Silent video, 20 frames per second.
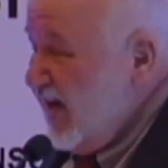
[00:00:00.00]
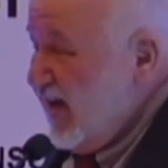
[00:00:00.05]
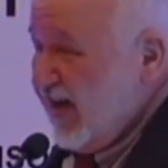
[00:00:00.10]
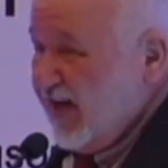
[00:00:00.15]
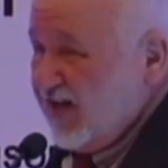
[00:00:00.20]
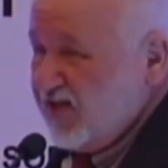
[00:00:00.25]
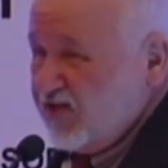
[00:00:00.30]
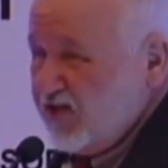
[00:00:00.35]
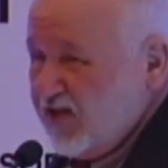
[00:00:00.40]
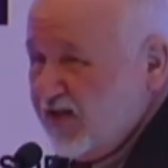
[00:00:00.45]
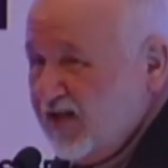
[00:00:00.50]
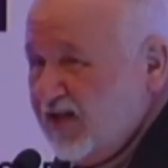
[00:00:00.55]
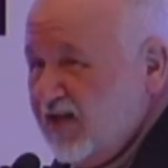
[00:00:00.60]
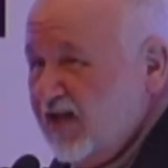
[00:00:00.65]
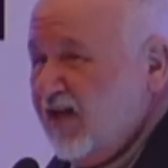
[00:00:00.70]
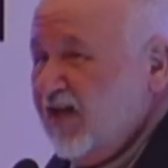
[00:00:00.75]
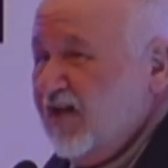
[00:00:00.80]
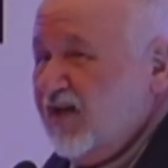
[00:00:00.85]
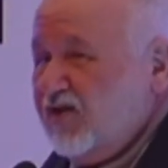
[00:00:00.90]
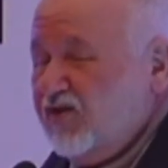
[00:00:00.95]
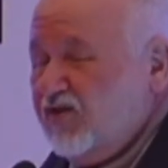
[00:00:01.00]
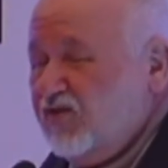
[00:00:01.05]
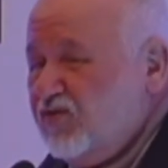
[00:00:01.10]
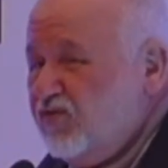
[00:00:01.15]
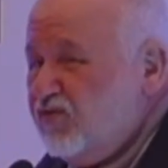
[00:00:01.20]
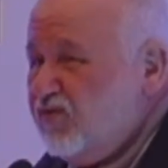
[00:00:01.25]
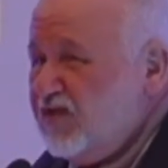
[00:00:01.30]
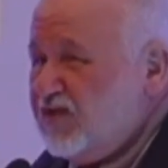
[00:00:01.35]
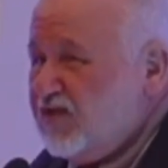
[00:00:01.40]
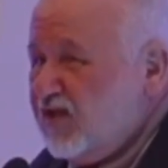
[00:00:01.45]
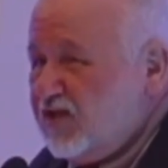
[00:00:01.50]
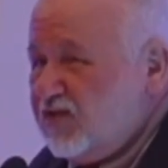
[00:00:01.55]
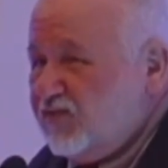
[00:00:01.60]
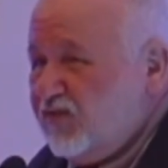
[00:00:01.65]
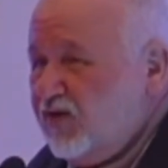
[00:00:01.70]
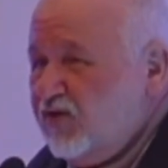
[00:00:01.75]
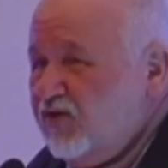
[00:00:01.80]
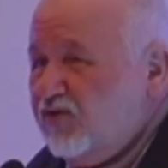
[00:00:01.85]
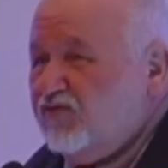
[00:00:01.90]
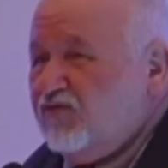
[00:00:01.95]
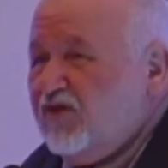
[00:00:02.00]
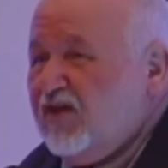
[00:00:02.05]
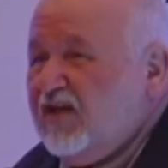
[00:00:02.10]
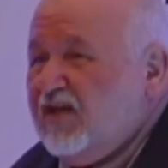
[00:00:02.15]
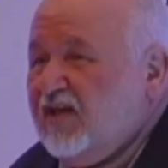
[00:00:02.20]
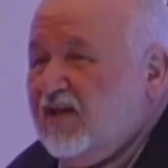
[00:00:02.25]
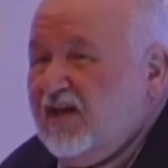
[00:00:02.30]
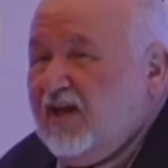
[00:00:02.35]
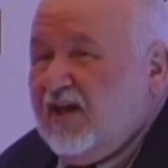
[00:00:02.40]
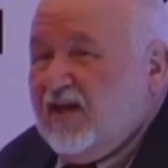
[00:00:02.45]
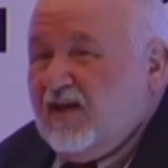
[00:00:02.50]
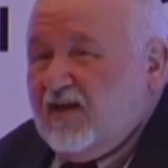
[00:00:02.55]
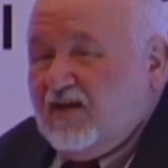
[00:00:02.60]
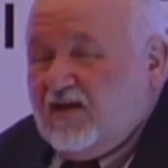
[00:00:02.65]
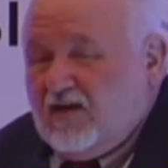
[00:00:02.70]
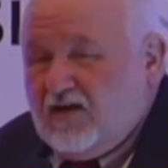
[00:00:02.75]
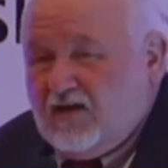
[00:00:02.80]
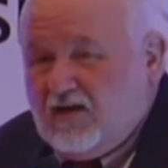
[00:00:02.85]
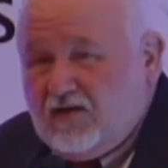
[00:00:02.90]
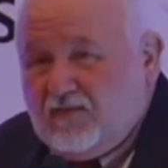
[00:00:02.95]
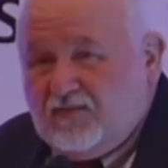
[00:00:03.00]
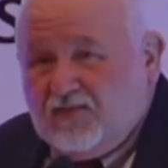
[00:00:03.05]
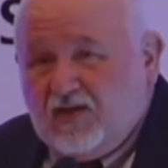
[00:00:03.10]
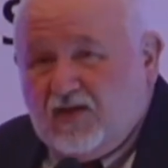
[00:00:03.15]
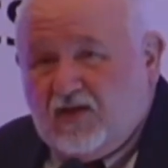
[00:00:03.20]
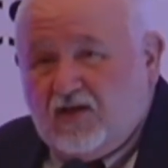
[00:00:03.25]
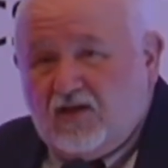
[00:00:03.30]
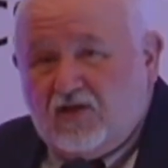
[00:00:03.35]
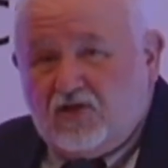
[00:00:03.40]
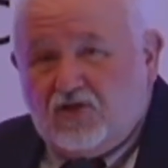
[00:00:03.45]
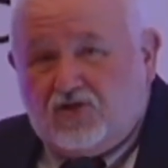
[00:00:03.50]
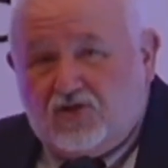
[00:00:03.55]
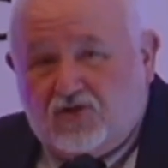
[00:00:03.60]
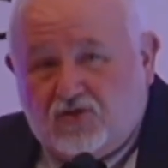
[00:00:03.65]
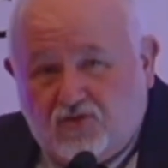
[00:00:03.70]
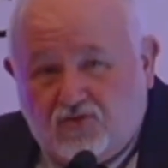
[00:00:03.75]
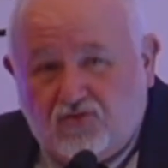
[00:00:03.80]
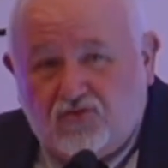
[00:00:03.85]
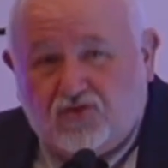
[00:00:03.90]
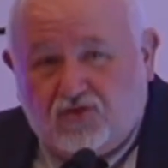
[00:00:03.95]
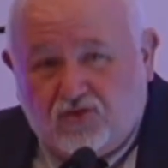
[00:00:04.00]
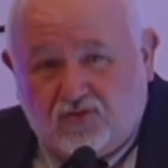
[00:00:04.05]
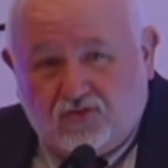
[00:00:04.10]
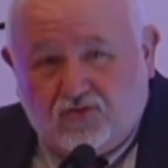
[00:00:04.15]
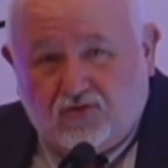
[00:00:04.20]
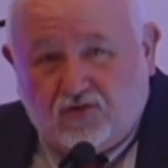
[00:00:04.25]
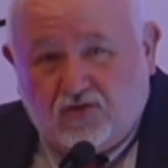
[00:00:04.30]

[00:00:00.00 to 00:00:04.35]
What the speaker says: actually the good results were not really due to